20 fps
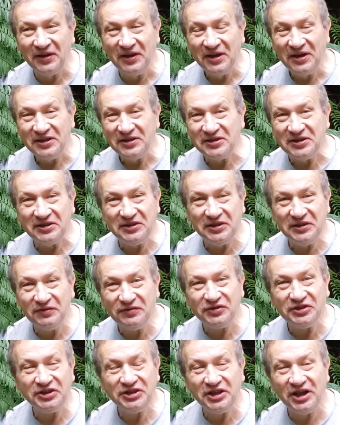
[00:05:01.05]
the
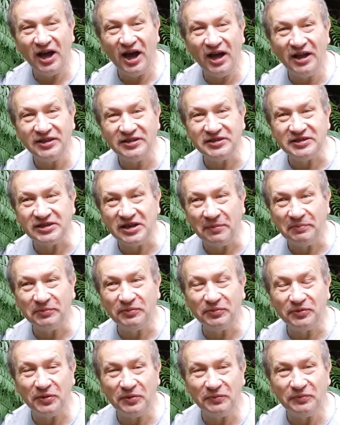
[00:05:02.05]
different concept
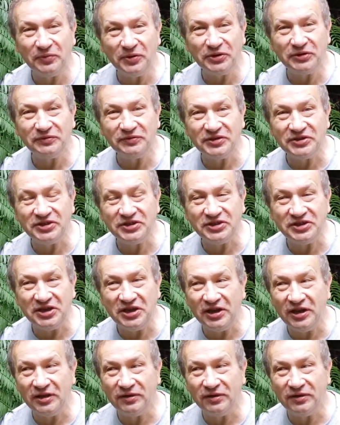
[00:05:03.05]
from what we see in